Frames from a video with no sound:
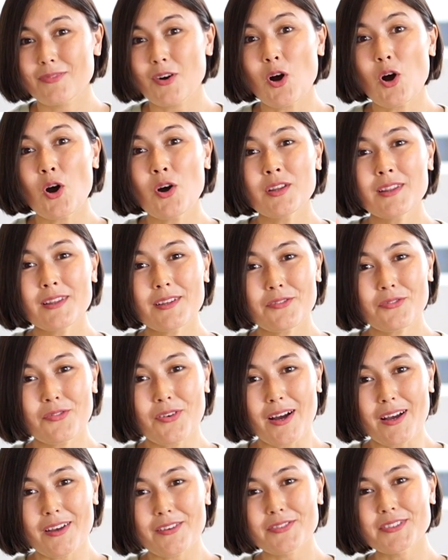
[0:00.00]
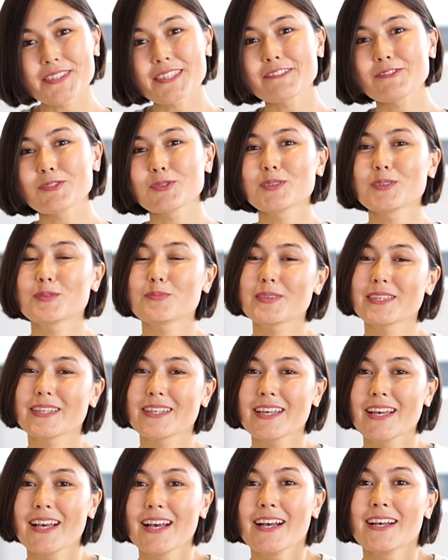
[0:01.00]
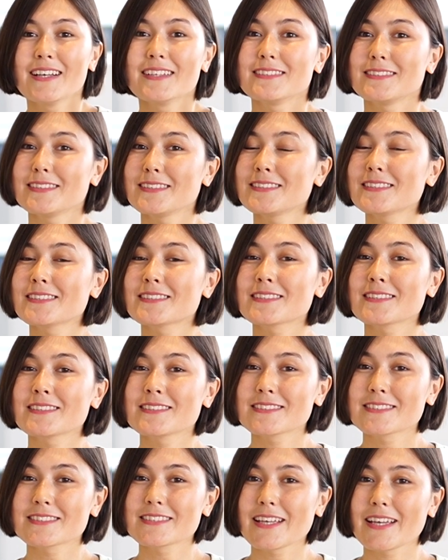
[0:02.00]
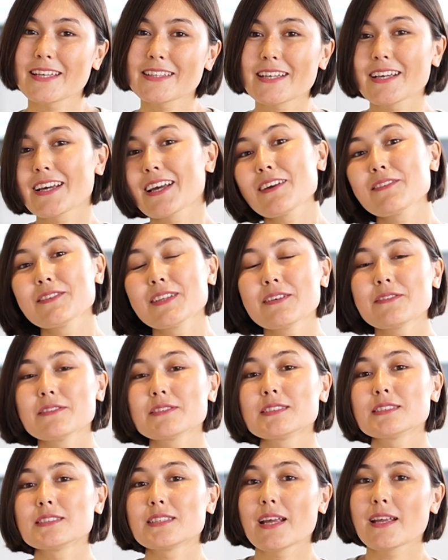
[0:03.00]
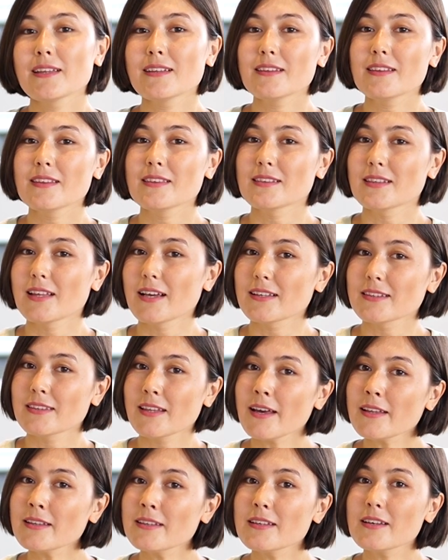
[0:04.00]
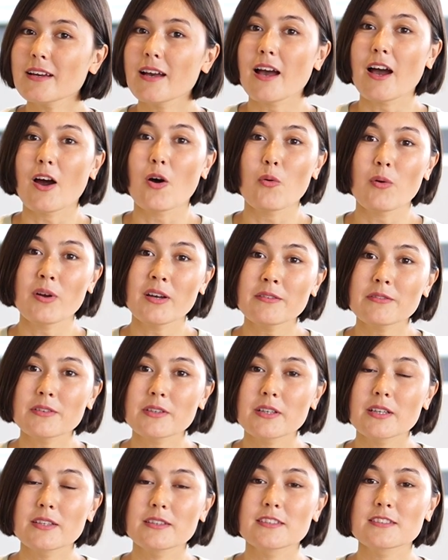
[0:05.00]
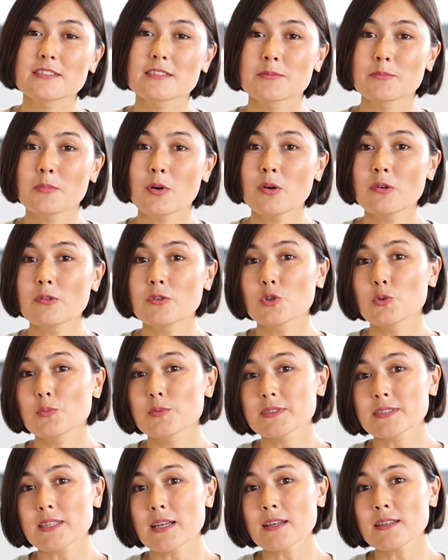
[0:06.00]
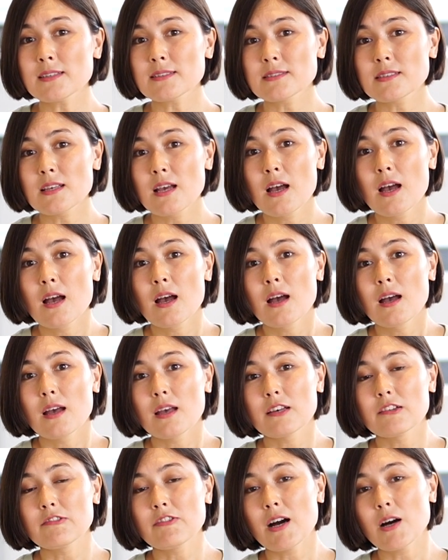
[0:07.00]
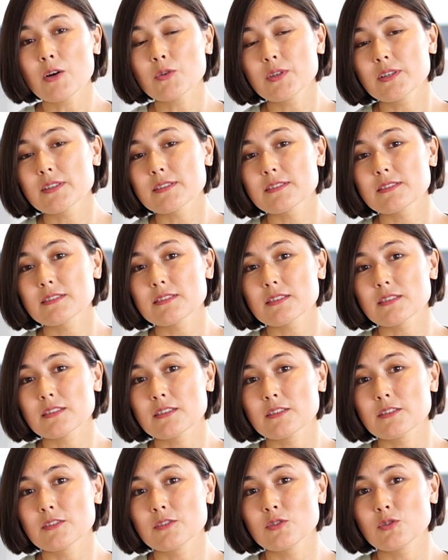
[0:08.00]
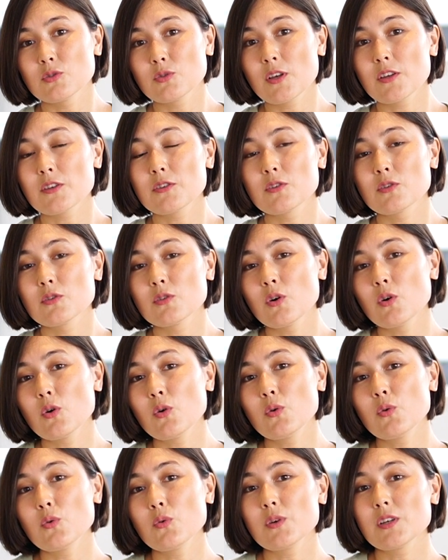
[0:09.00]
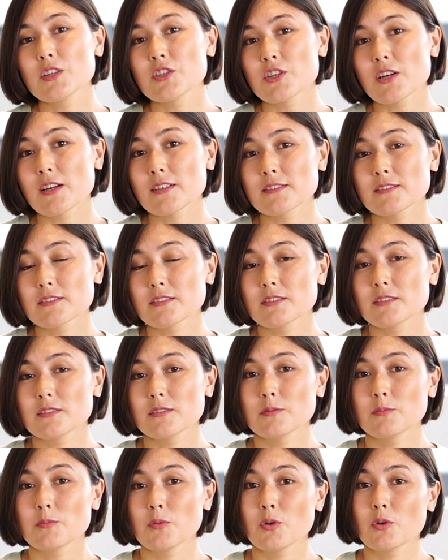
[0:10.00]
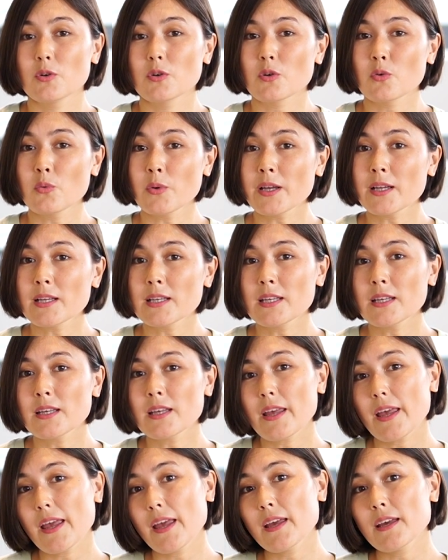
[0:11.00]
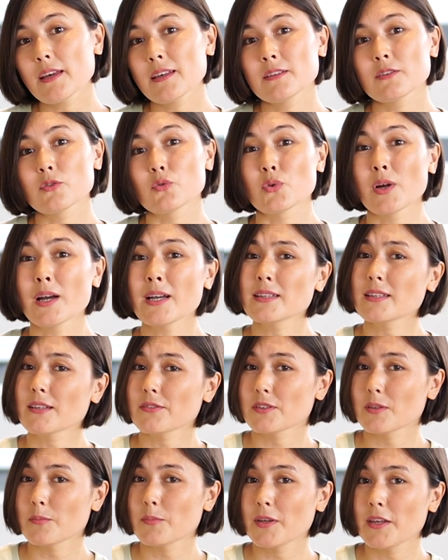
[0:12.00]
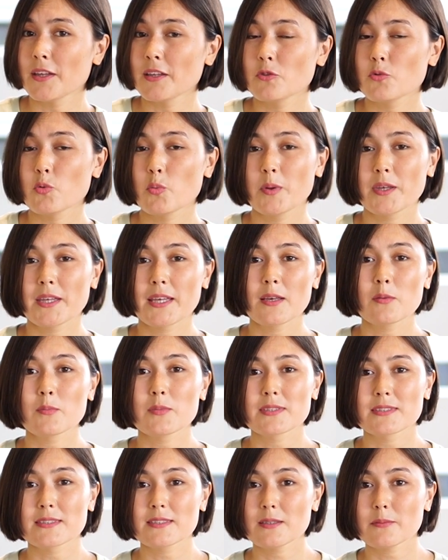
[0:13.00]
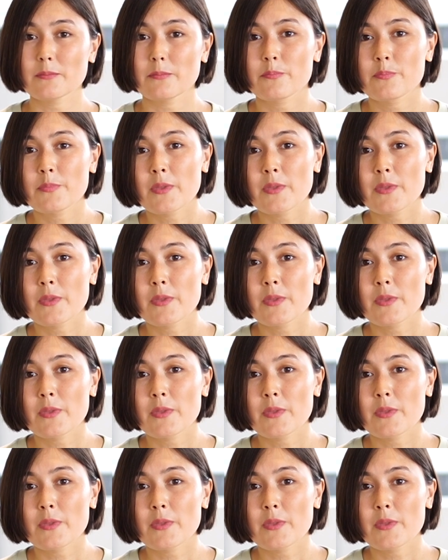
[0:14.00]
Only 5, including me. This is insane. I have never seen anything like that. However, the small group size allowed us to get to know each other more quickly, and right after beginning we became a team.